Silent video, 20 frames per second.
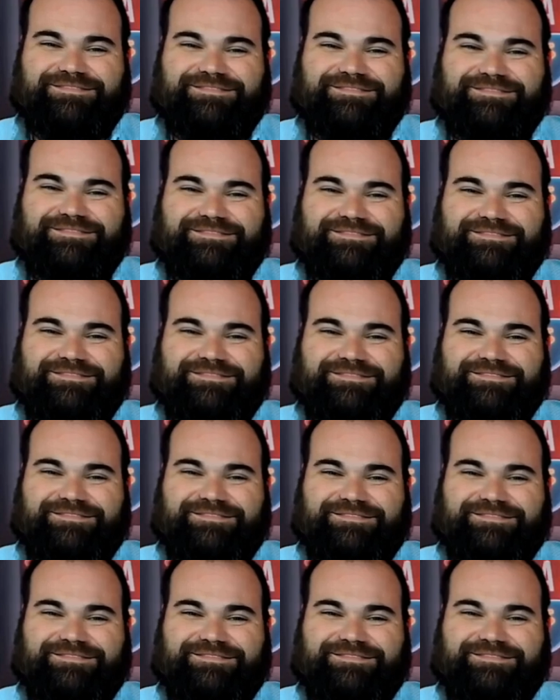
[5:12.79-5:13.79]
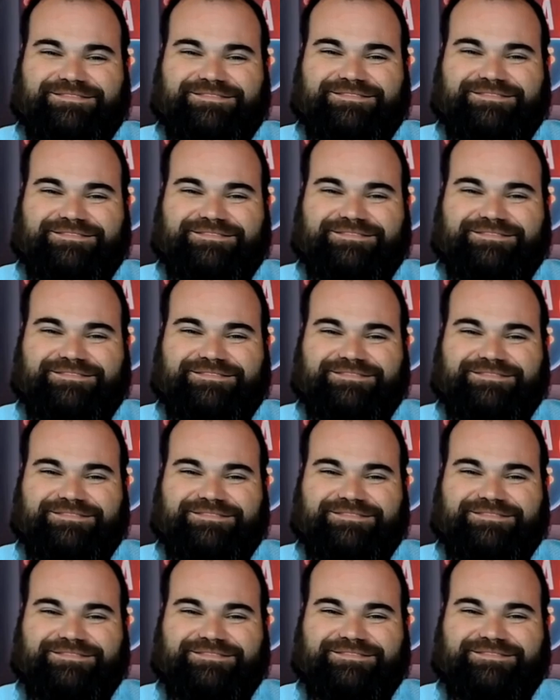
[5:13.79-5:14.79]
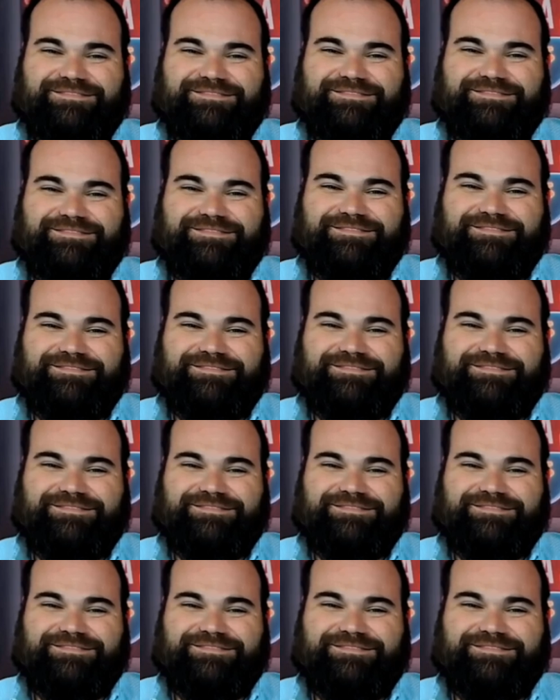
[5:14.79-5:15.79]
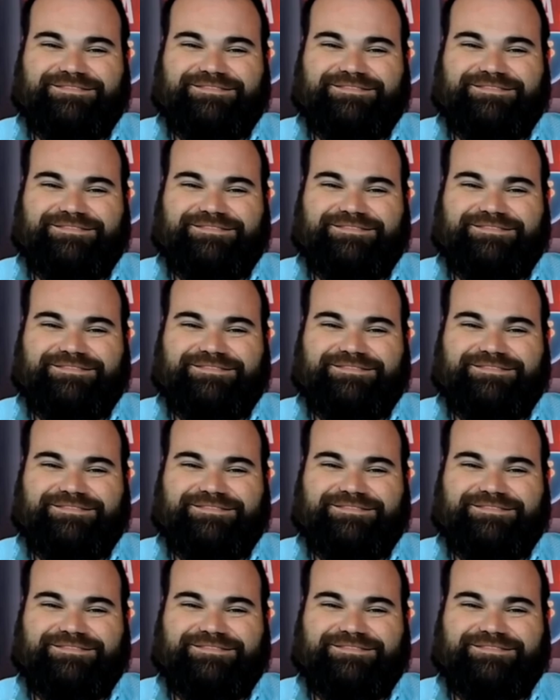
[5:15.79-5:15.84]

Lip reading: [no speech]